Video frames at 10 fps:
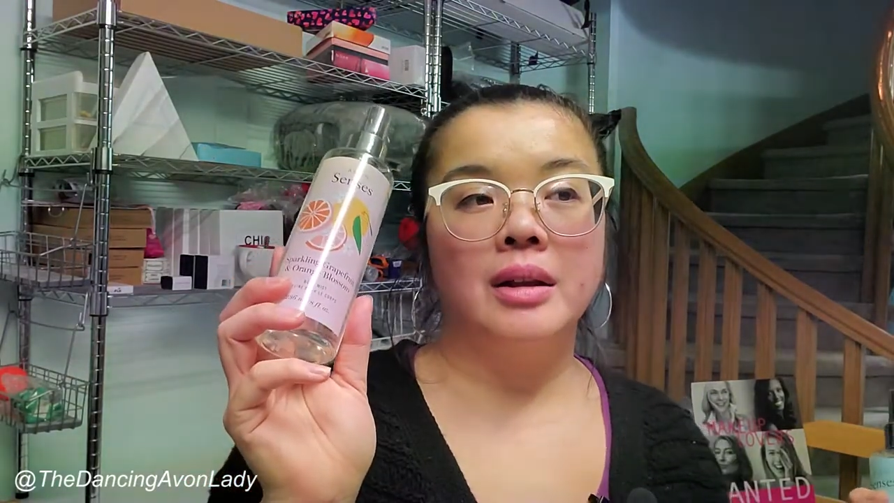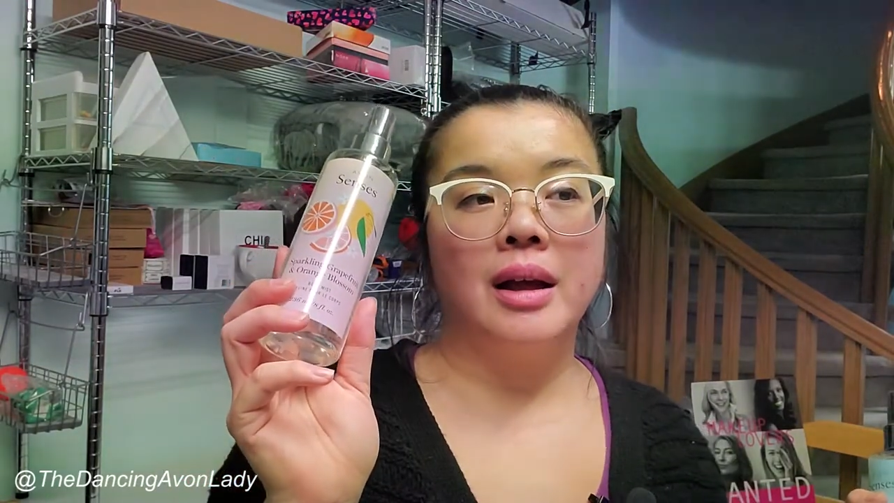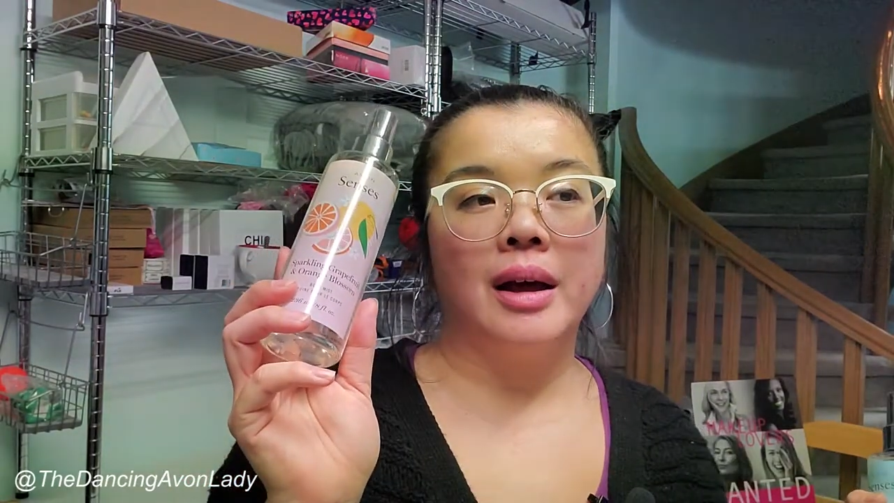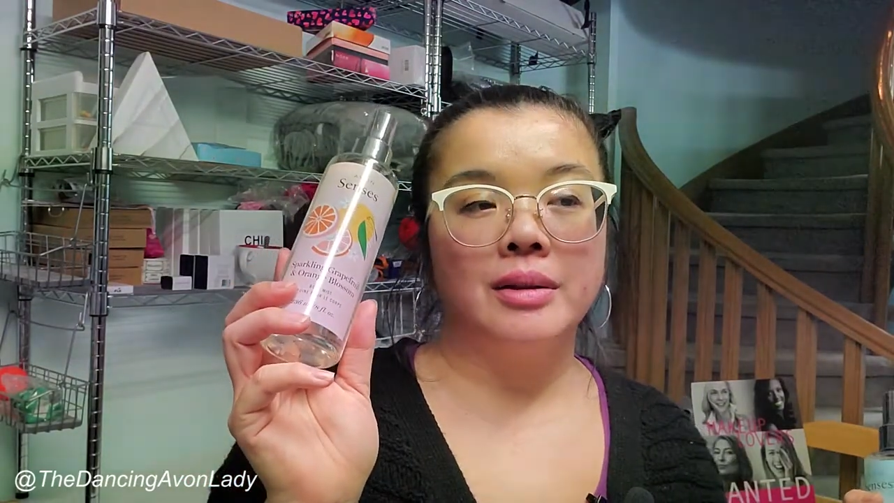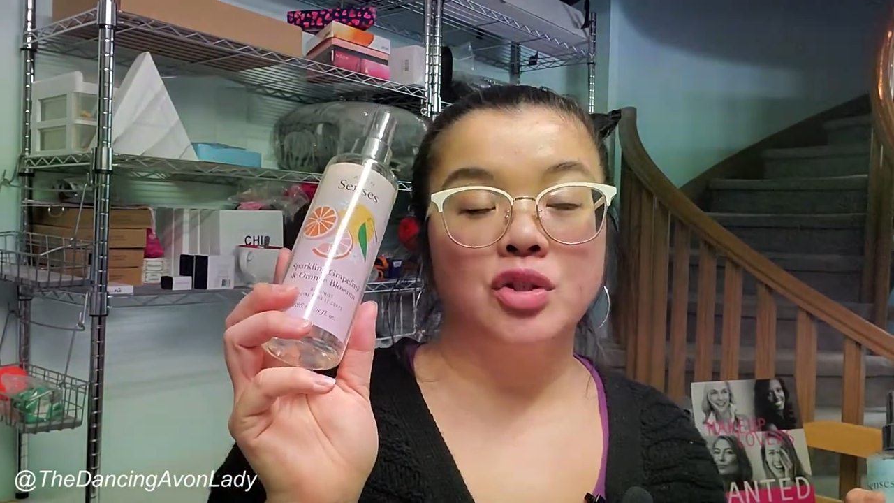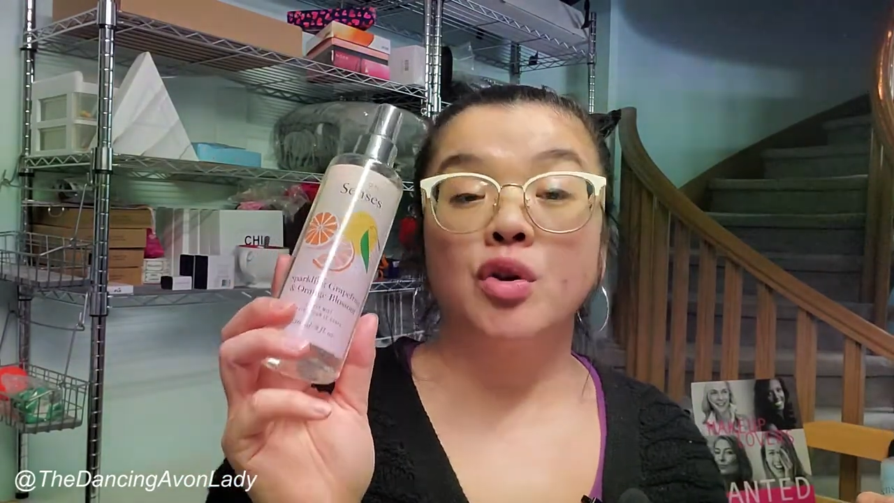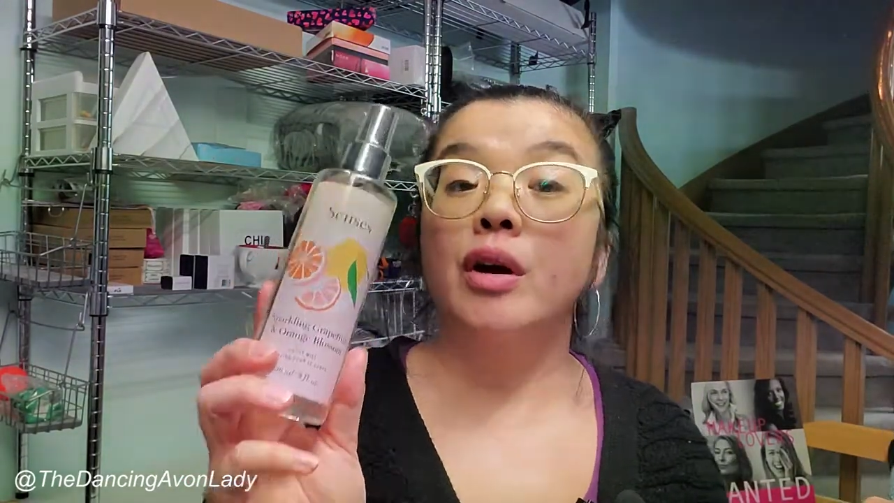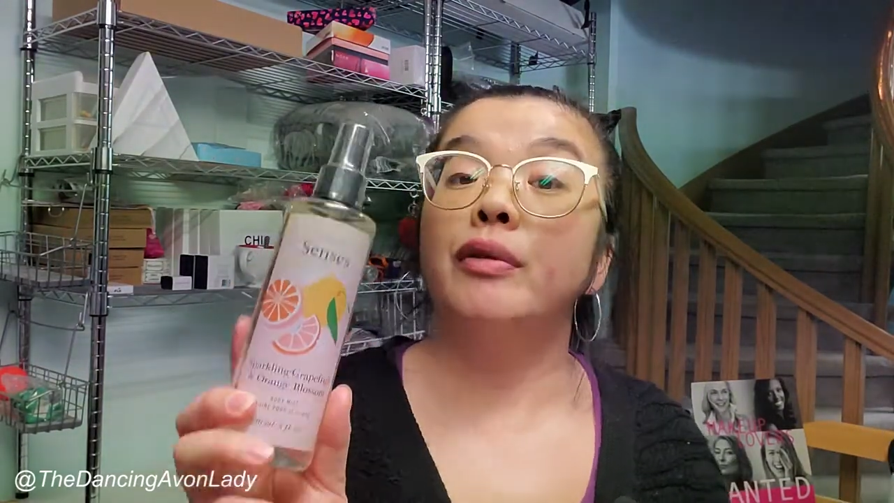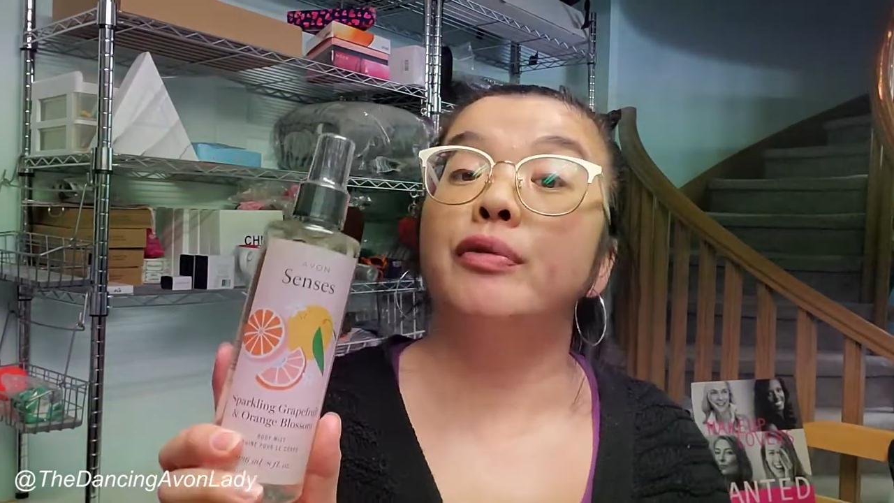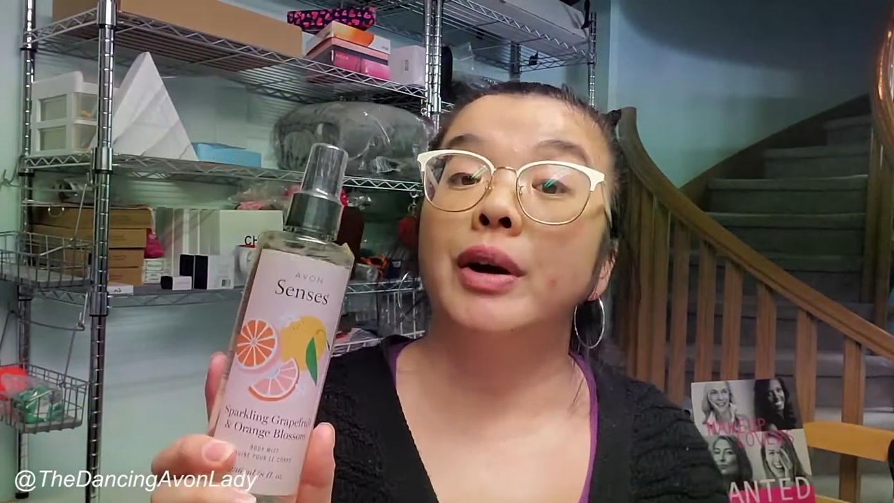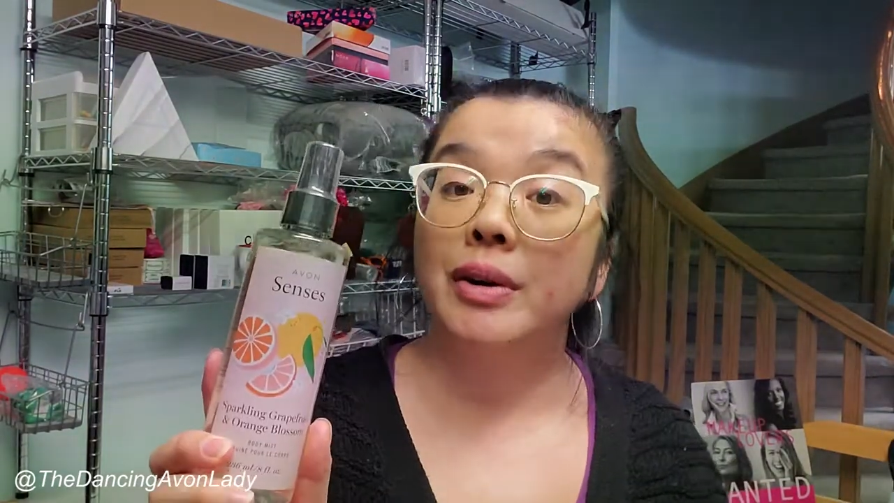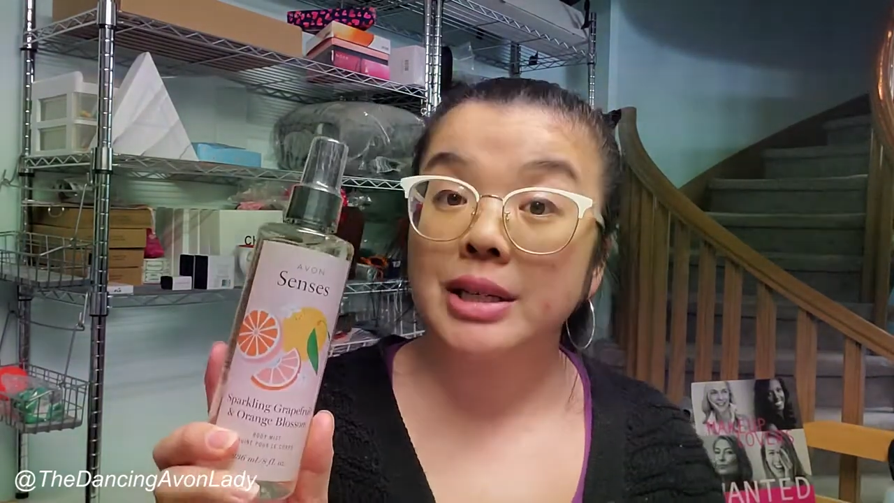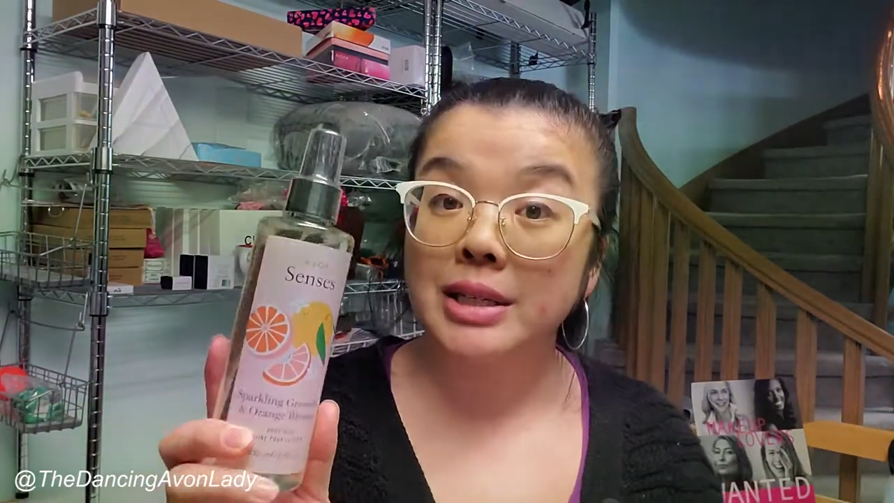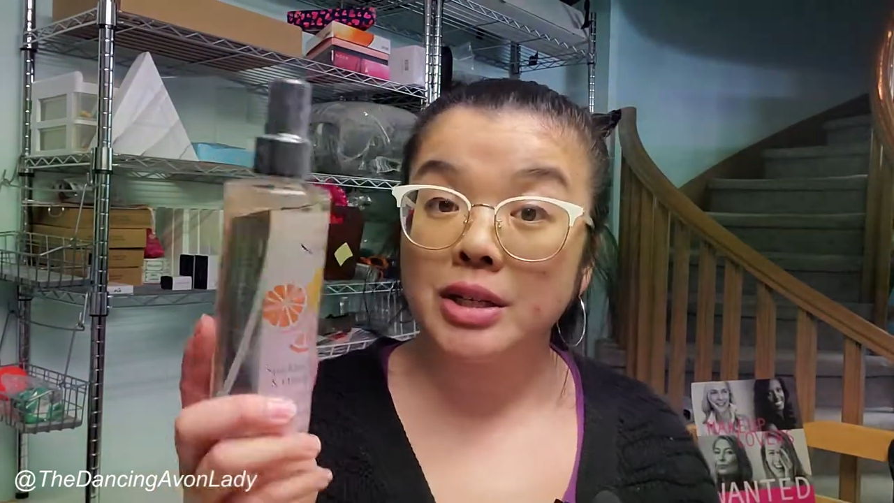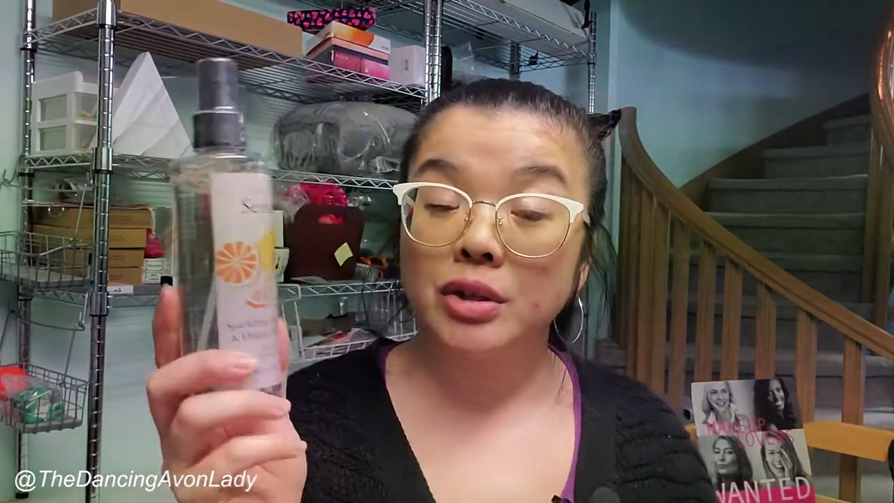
Uh, stronger fragrances.